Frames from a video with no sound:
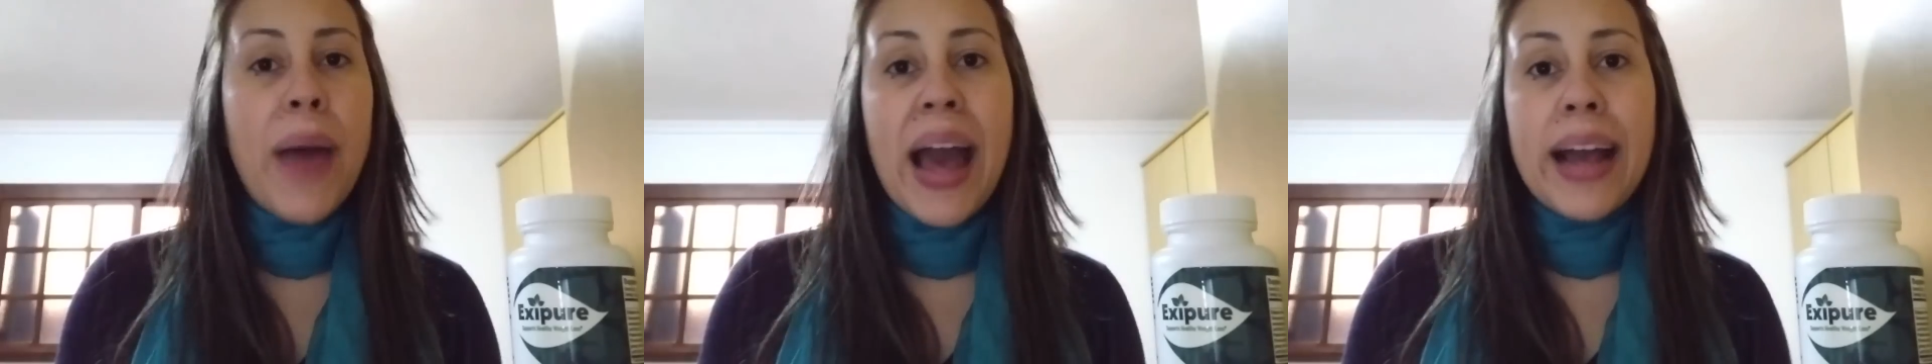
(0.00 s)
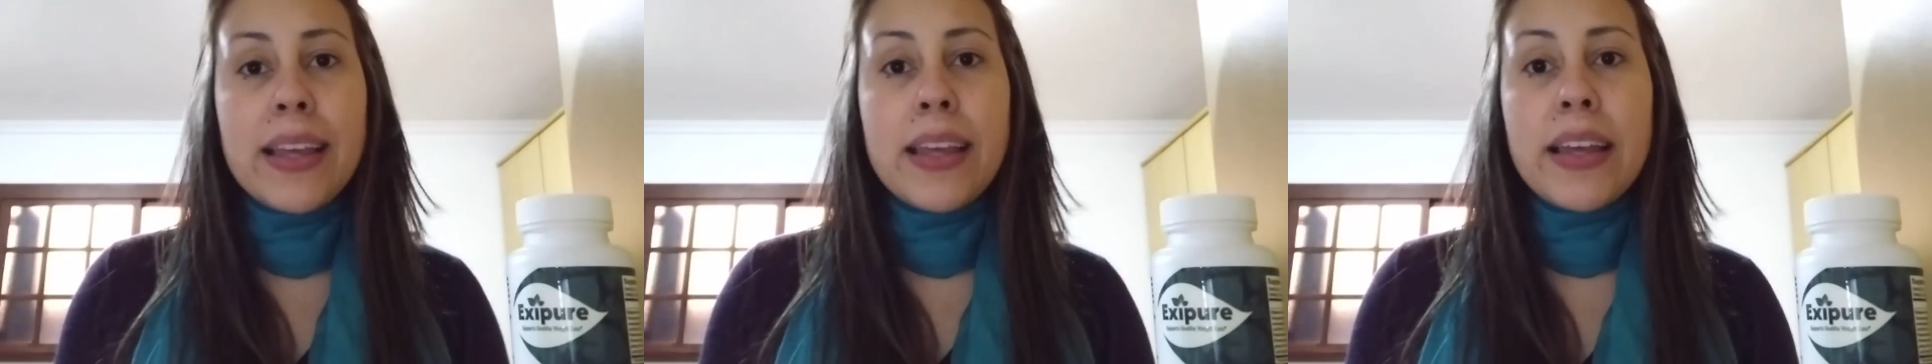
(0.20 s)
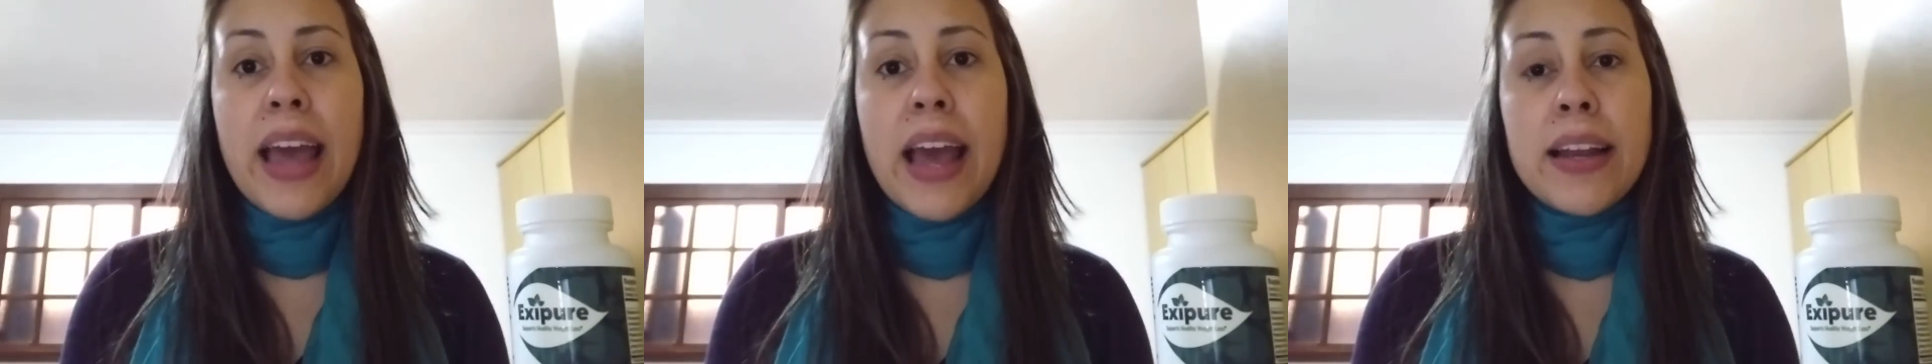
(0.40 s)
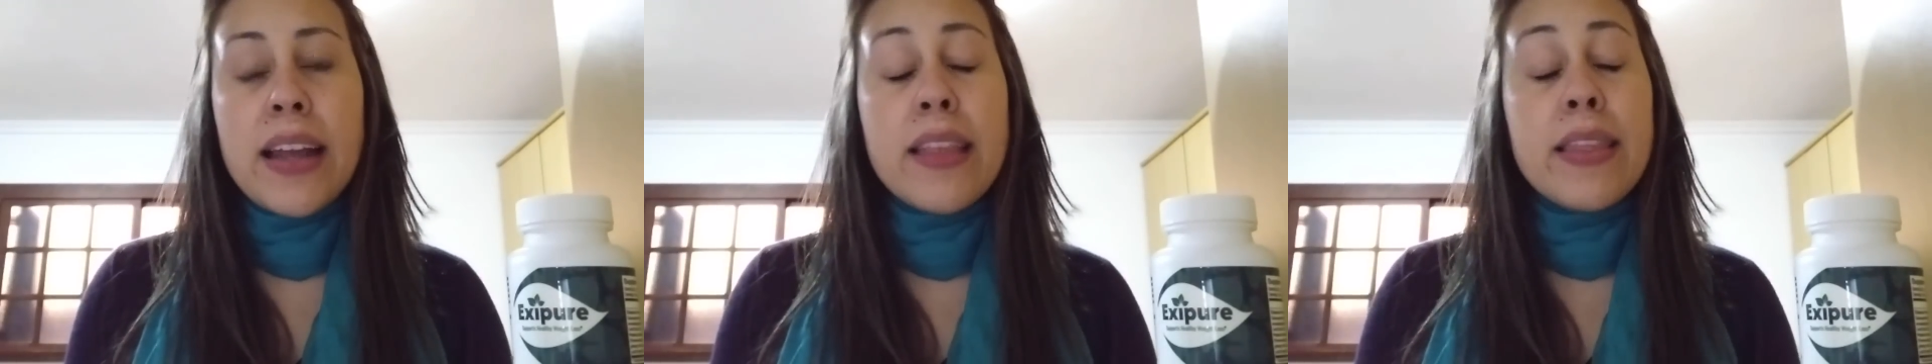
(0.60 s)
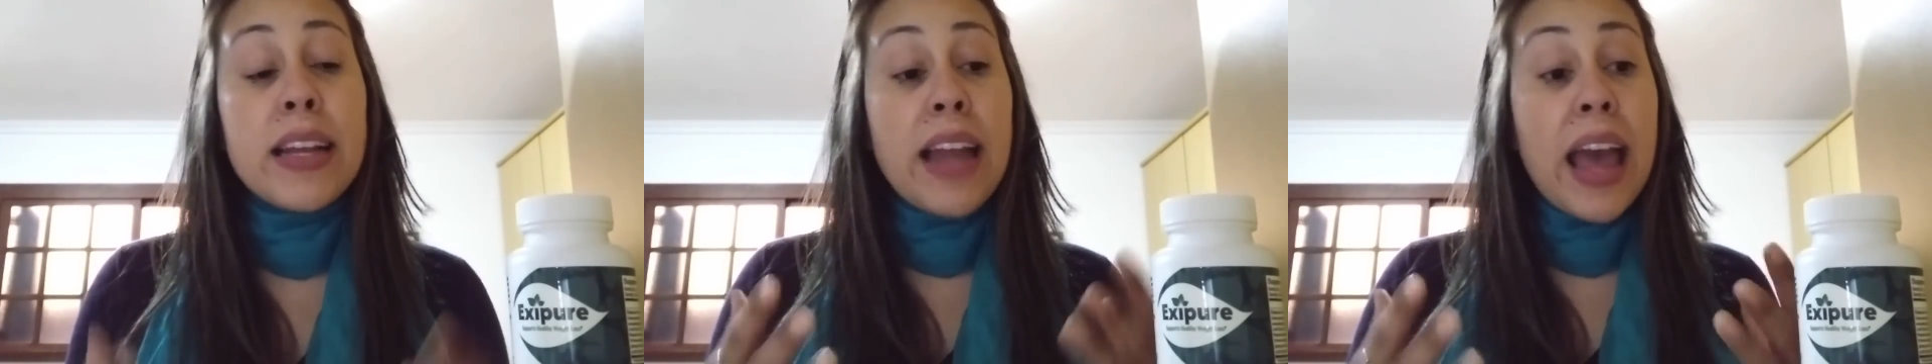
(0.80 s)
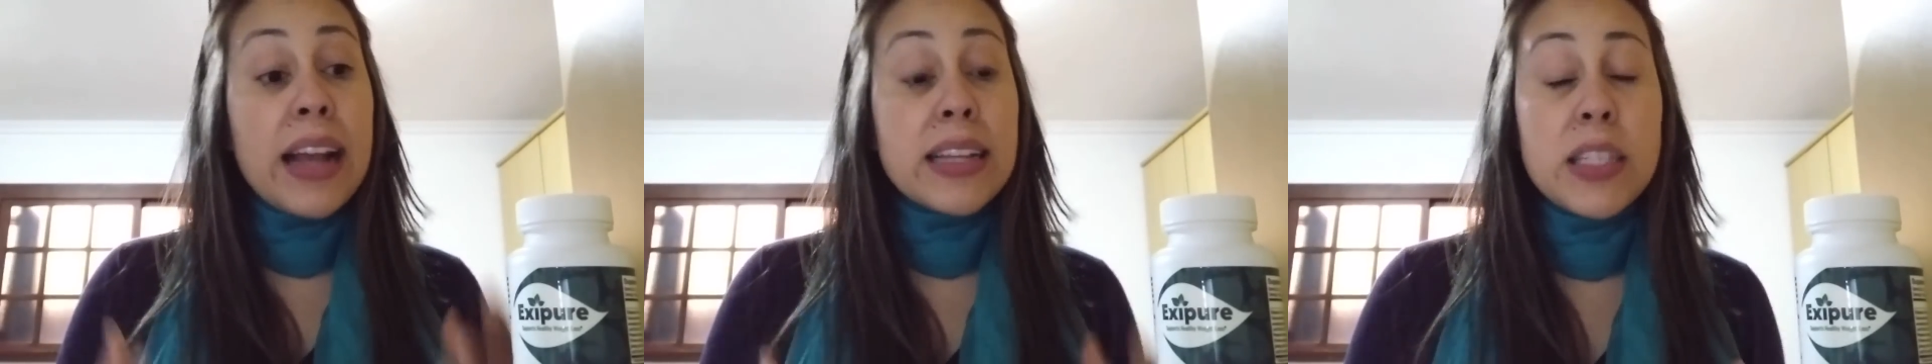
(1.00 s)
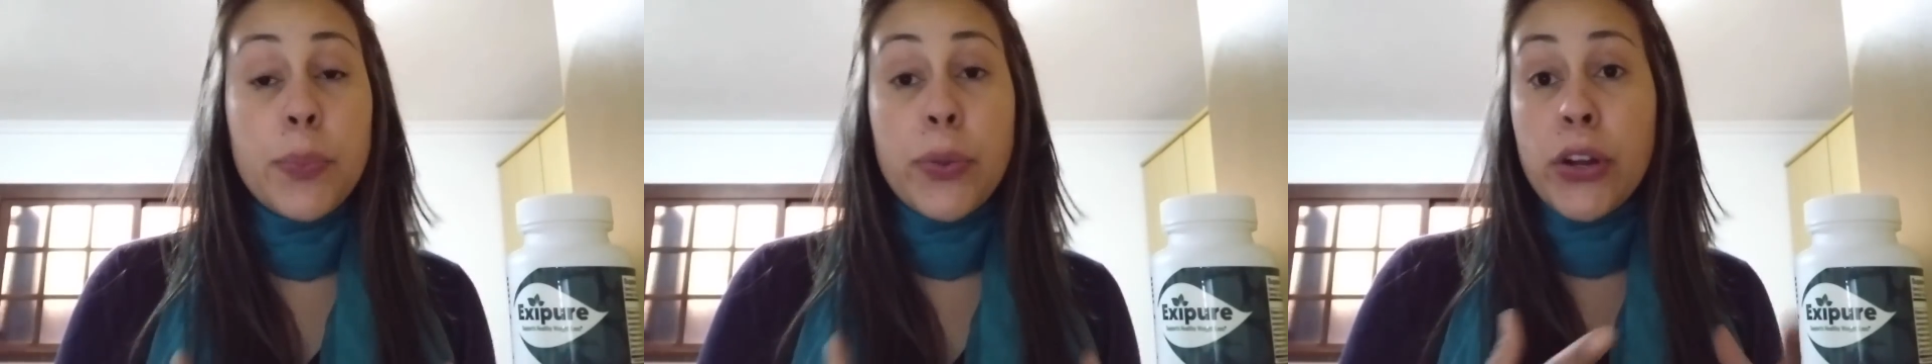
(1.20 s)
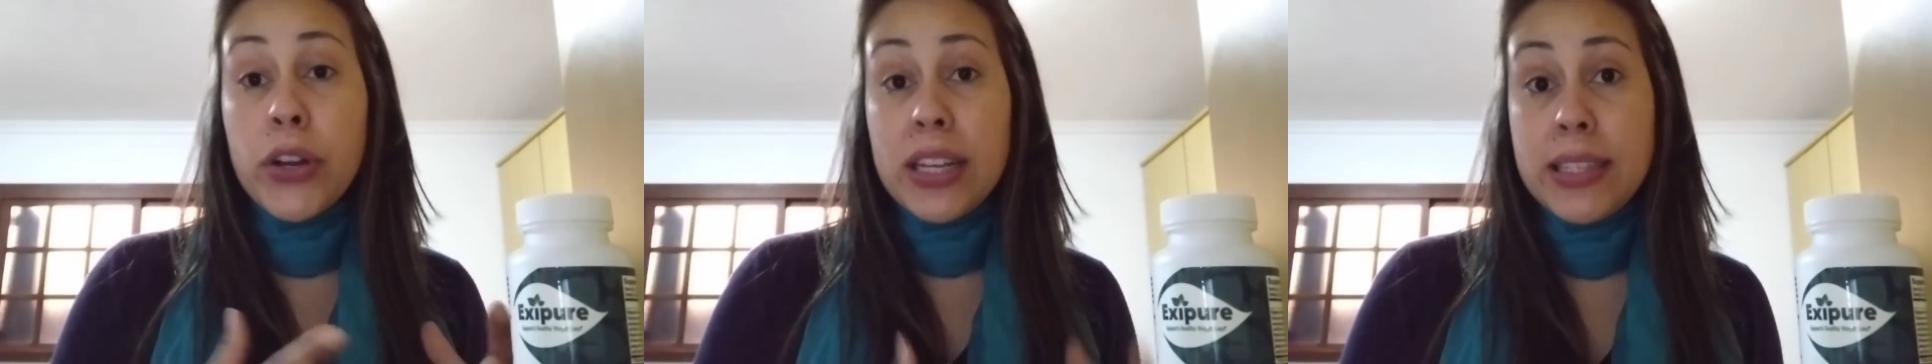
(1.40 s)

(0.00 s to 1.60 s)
back again, then Exipure